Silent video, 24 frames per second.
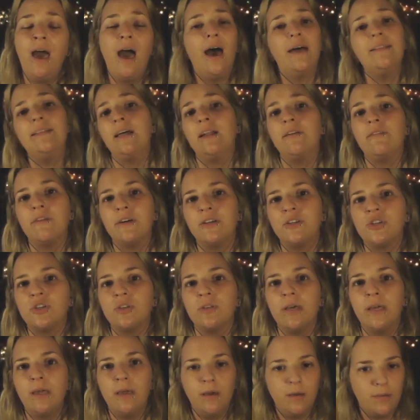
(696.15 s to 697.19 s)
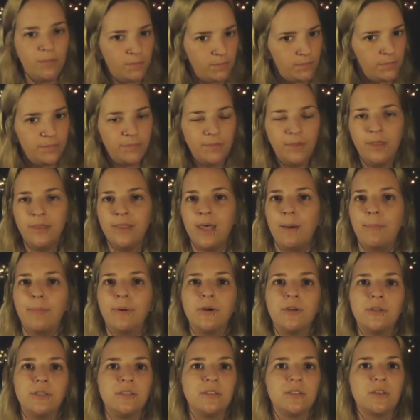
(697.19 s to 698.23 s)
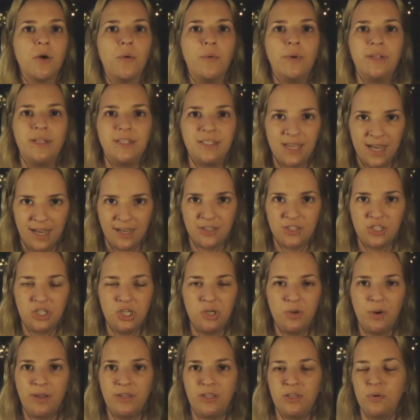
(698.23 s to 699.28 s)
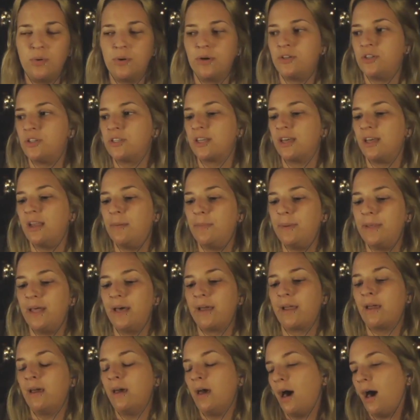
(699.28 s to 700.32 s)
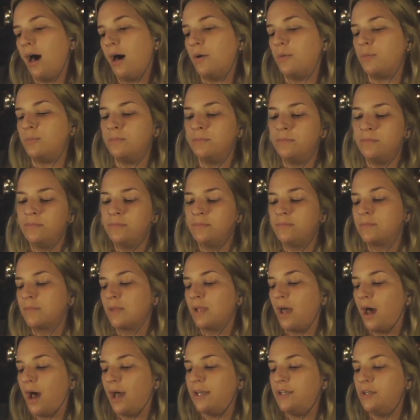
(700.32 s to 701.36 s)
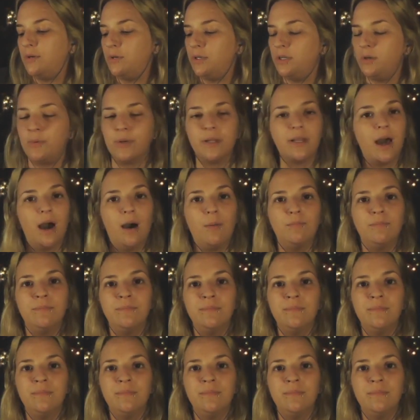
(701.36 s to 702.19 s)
And then eventually, that person's going to text you, and you are just going to be like, oh, I knew you would come.